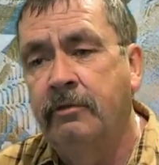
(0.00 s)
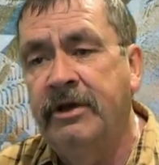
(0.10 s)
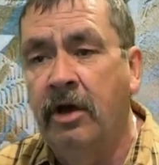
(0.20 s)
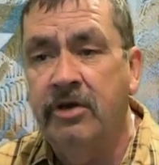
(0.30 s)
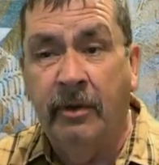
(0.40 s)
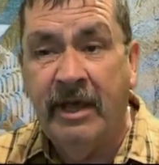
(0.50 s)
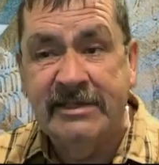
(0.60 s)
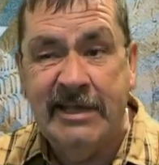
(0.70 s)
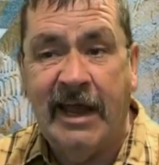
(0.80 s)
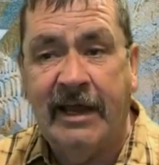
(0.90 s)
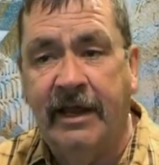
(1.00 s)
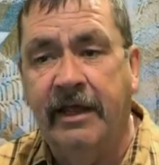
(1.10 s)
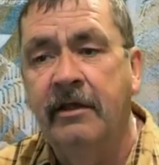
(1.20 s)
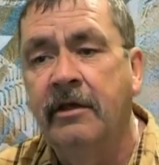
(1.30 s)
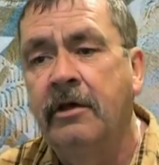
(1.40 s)
We don't know
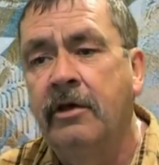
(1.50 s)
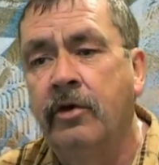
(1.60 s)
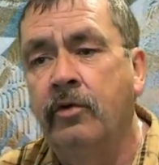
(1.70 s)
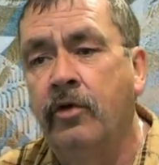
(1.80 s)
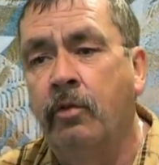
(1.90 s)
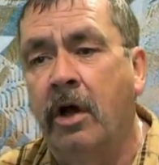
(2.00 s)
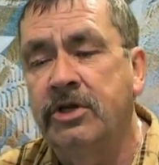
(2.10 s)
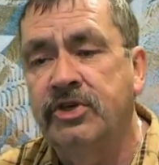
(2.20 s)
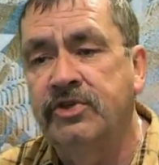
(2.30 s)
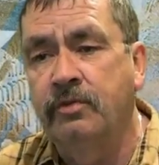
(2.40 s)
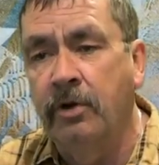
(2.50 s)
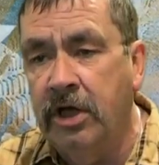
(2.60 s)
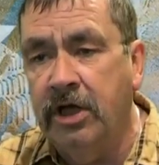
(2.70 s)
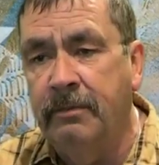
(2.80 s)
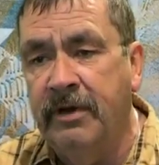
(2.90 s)
exactly who the Watchers were,